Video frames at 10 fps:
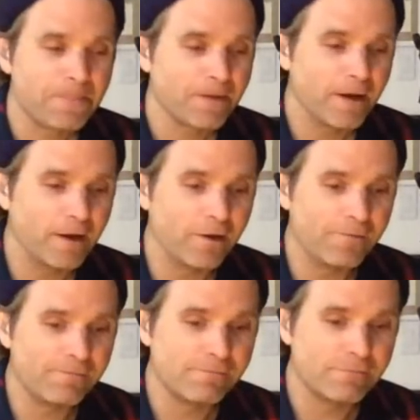
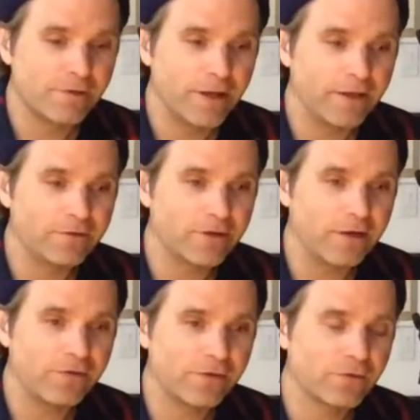Um, and I
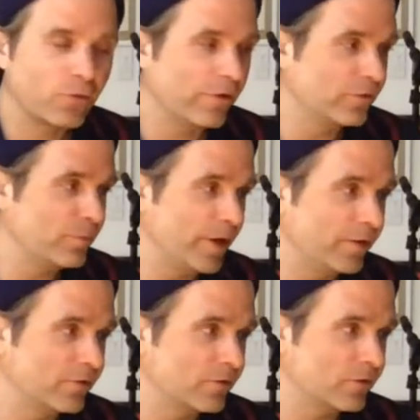think they're one of those
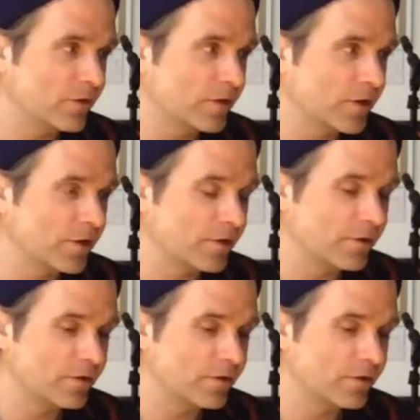bands uh,